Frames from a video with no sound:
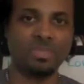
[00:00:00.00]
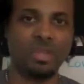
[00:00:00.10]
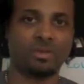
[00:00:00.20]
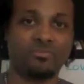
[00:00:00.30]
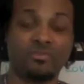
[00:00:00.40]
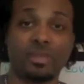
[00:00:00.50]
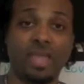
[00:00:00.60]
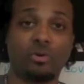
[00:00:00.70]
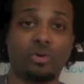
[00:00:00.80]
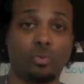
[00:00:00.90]
on a
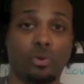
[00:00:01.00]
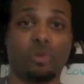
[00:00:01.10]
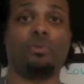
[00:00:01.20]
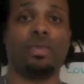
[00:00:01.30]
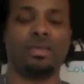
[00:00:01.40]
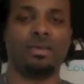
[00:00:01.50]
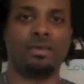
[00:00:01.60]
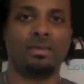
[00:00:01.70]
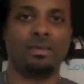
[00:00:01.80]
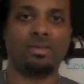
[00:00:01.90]
40-hour work week
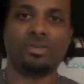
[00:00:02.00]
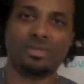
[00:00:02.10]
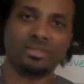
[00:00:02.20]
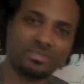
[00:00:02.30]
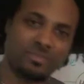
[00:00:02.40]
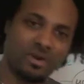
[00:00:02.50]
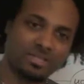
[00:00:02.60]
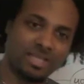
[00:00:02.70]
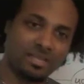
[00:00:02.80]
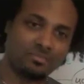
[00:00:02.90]
doing this
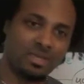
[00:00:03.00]
part-time.